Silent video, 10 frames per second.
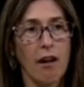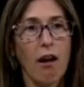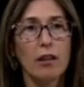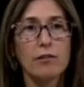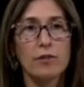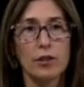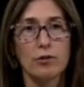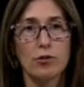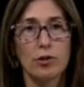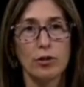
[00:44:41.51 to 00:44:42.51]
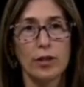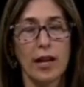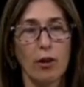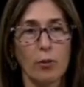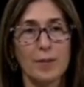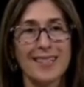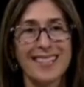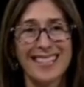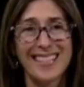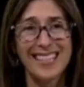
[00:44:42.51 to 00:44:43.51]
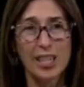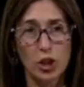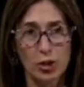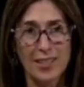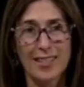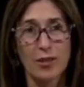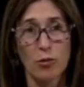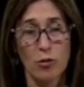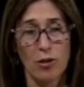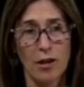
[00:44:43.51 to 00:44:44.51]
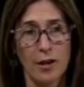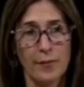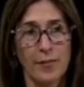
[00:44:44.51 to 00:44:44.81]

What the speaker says: all of those could help decrease the aura.